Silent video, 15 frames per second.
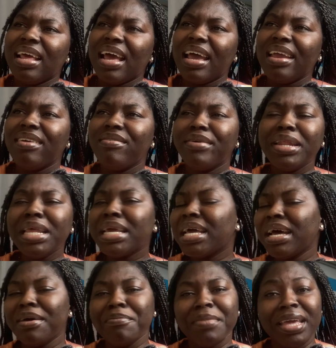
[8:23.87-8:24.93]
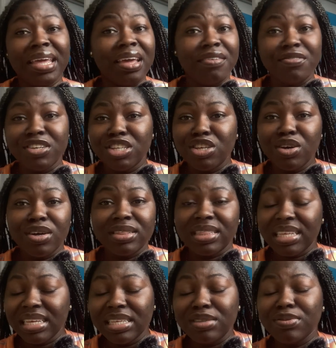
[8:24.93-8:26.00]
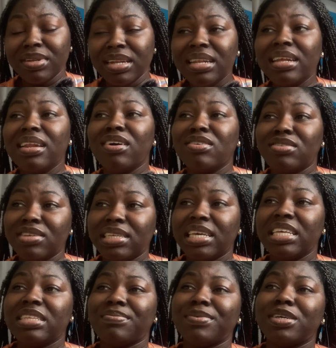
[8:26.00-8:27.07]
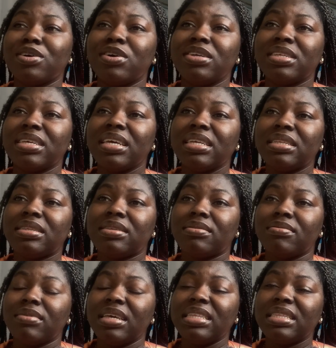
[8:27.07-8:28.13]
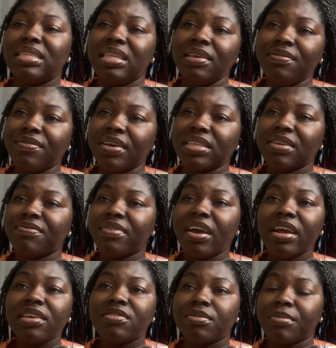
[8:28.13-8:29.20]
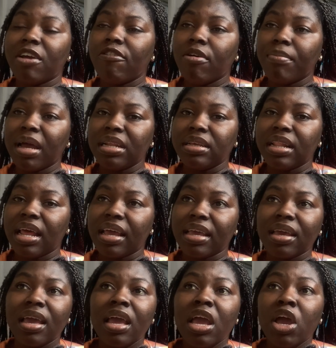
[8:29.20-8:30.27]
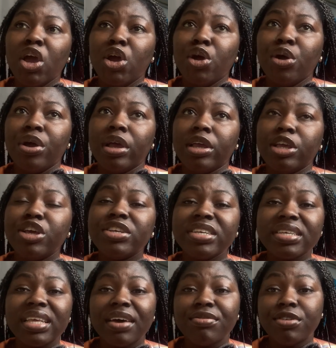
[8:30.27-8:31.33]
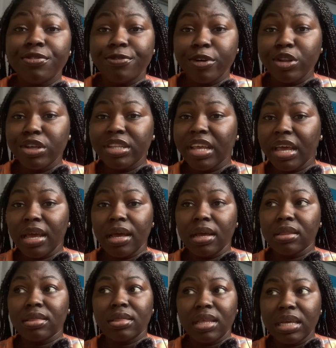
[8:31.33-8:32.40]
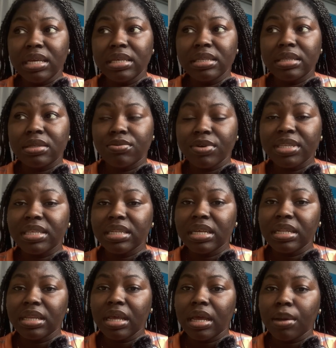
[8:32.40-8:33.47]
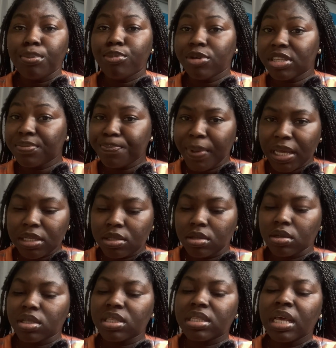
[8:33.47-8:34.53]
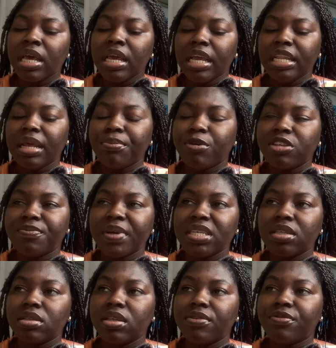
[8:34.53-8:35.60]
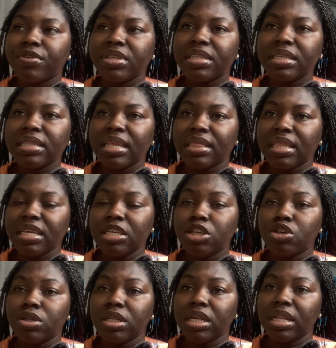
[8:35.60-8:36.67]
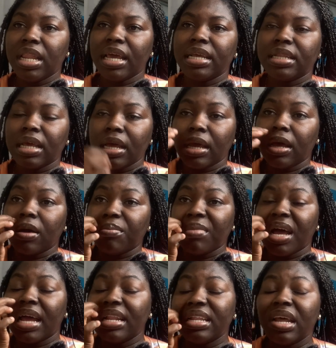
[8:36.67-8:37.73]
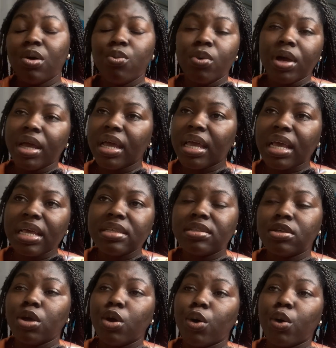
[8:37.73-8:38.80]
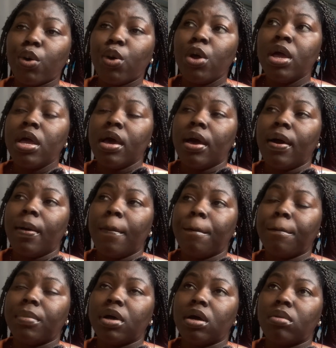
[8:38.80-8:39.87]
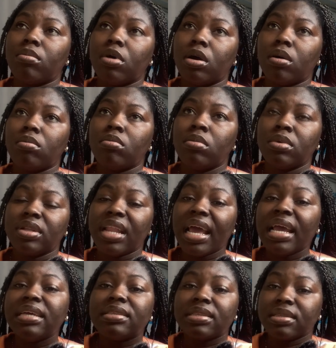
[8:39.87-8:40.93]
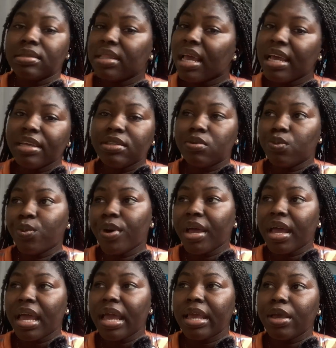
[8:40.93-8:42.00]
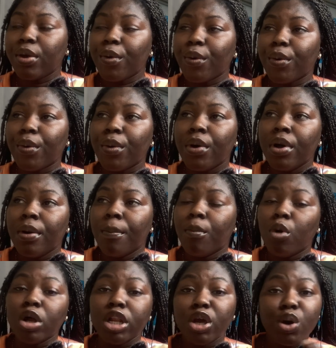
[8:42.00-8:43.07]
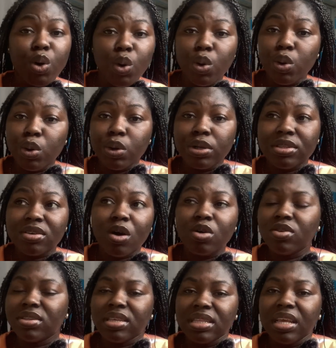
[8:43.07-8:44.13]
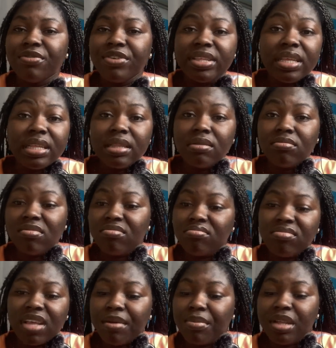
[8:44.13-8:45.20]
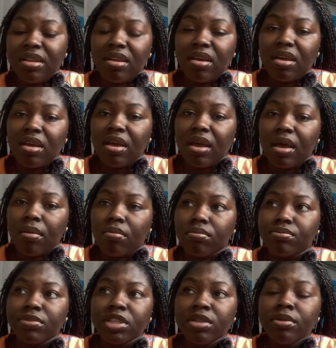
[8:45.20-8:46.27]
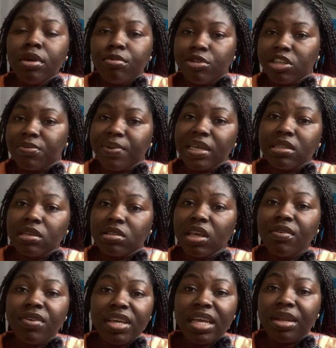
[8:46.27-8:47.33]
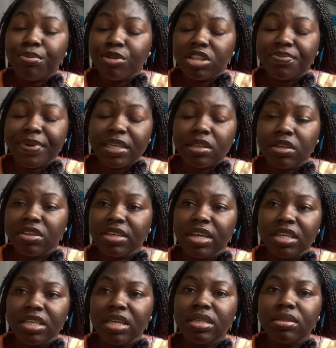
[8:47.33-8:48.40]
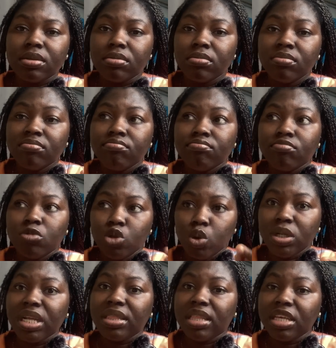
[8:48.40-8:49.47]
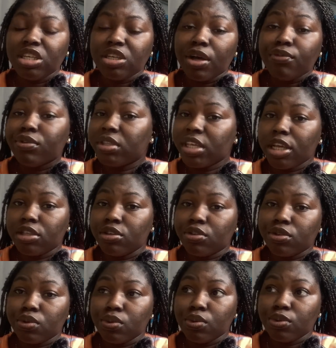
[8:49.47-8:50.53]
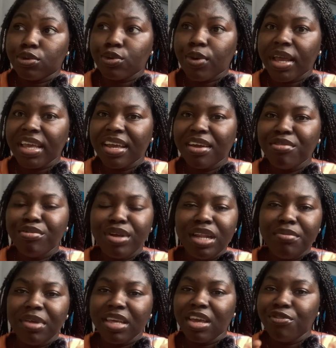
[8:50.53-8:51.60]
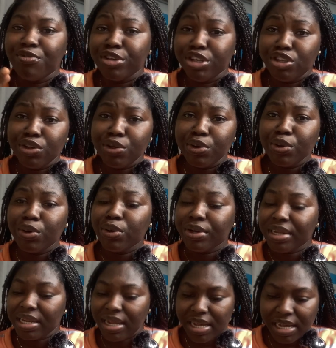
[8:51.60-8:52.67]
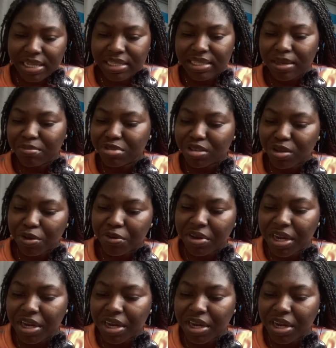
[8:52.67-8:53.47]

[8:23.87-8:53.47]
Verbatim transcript: I really can't make a video on things we need in our suitcase, because it's it differs, it varies from everybody. Like, you just have to follow the things written in the prospectus. In the prospectus, they've written the things you need, like the um underwears, your um um um night night wear, your morning coat, all those things. They've written them in the um prospectus. So if you get a prospectus, you can just know the things you have to take to school. So I can't really make a video on that, I'm sorry.